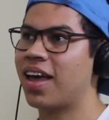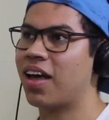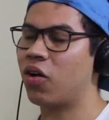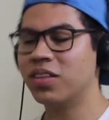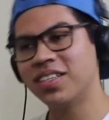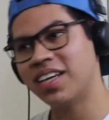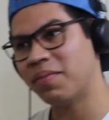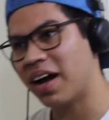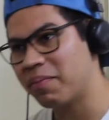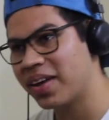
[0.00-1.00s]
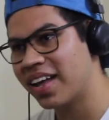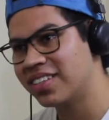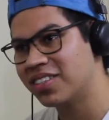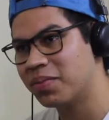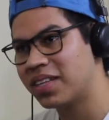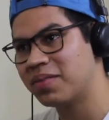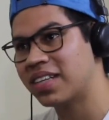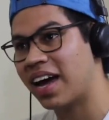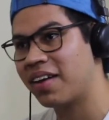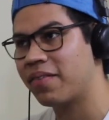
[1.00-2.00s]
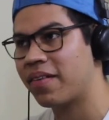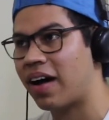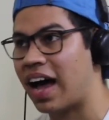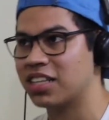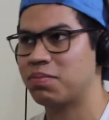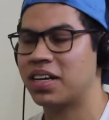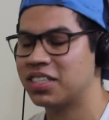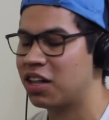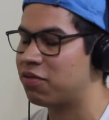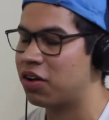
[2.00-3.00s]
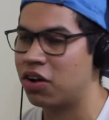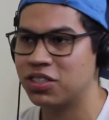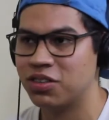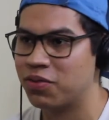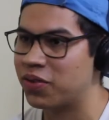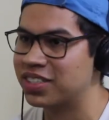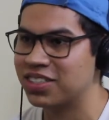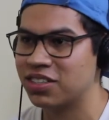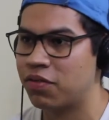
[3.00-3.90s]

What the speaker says: all the time happy, and sometimes I ask myself lots of questions